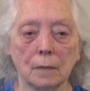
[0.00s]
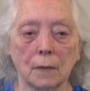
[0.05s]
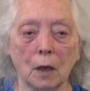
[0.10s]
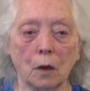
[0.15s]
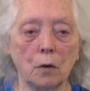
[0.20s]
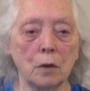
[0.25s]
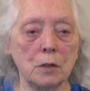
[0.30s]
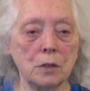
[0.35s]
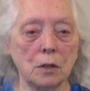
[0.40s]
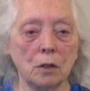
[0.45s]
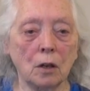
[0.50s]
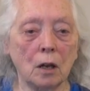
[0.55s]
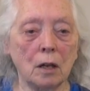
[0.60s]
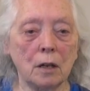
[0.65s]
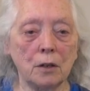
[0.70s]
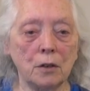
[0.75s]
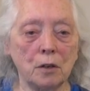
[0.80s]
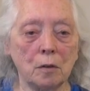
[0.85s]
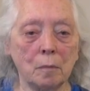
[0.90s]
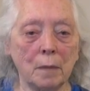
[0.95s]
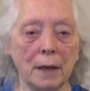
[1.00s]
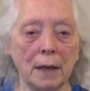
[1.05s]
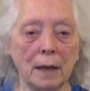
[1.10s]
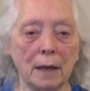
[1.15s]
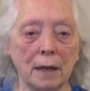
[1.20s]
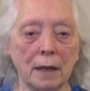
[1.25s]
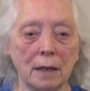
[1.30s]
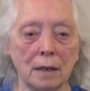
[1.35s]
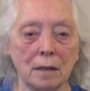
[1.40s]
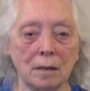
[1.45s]
Or is it all in your
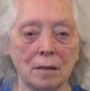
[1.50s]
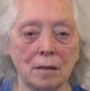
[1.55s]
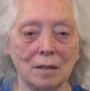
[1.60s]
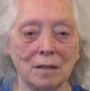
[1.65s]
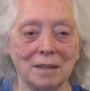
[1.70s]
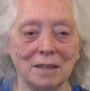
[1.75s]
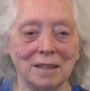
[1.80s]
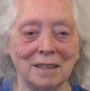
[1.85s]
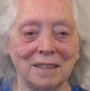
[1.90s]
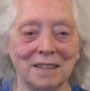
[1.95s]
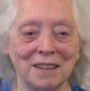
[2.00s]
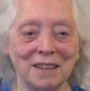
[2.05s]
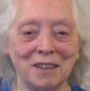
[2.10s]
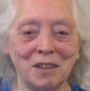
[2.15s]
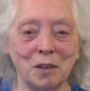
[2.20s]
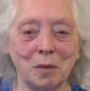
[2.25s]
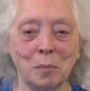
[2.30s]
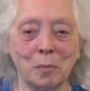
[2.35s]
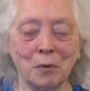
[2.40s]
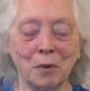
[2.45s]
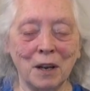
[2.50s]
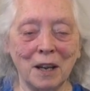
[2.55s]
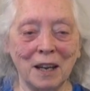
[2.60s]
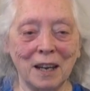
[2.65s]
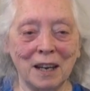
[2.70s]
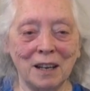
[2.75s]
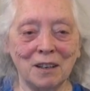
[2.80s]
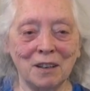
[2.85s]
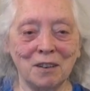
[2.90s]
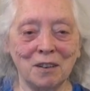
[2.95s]
mind and your
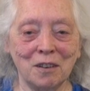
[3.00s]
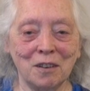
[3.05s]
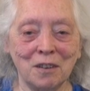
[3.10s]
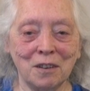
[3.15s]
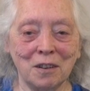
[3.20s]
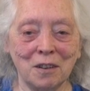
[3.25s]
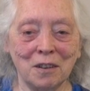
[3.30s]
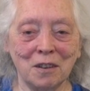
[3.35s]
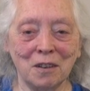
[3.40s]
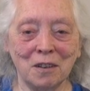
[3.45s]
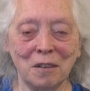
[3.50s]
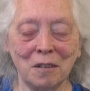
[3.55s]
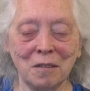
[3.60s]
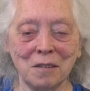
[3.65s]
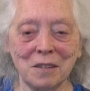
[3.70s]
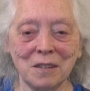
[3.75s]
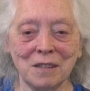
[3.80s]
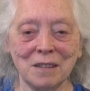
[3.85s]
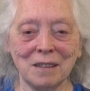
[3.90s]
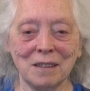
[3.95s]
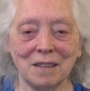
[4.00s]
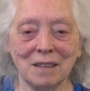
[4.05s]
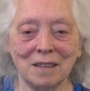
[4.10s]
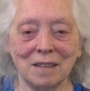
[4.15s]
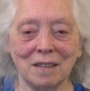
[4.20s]
brain and your nerves?